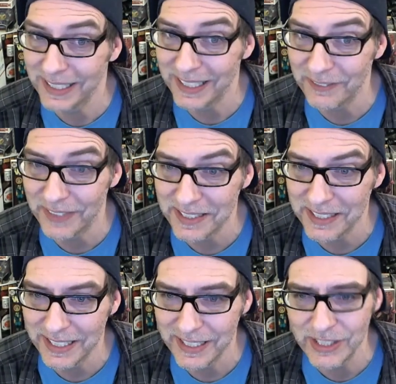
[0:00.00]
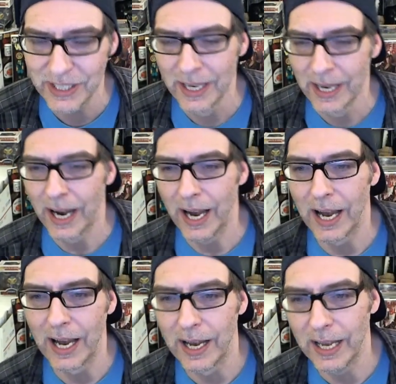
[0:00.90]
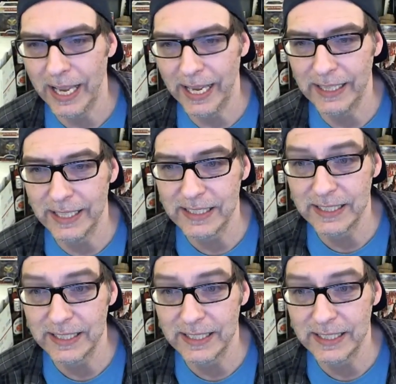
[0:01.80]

Kitty Vintage. And this